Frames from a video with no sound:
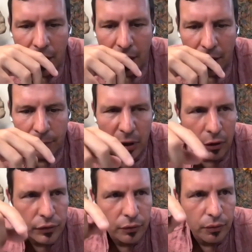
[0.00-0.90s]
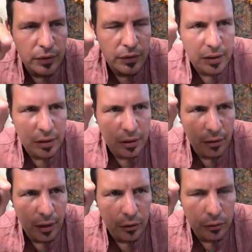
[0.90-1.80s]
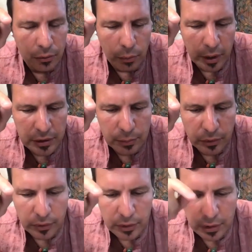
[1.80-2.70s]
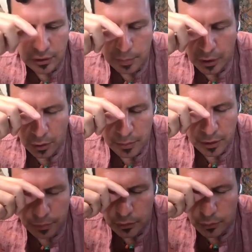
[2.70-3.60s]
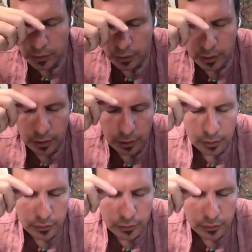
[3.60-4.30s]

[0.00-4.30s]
But also this idea that you raised with the experiment between the